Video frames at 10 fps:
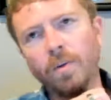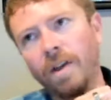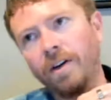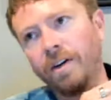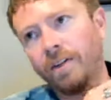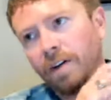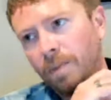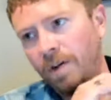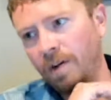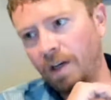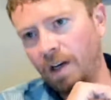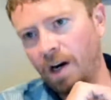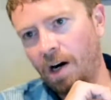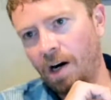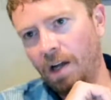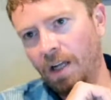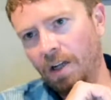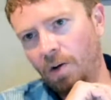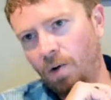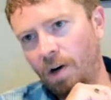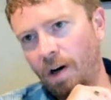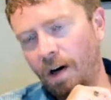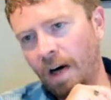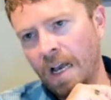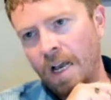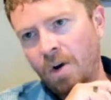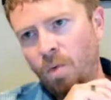And whether it's a community call or